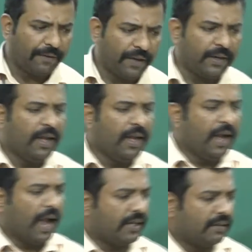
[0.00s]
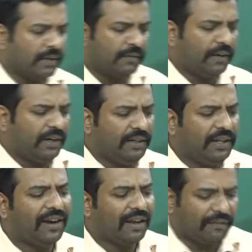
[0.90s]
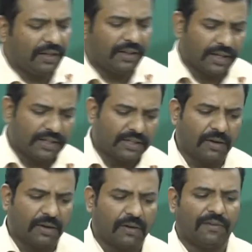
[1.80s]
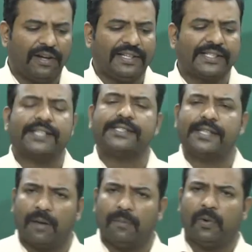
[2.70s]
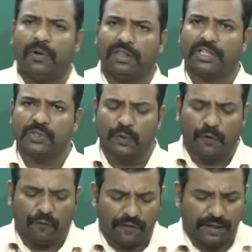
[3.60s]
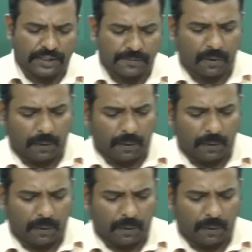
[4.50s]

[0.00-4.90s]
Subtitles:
Fine. And even while deriving that or while discussing about the snowflakes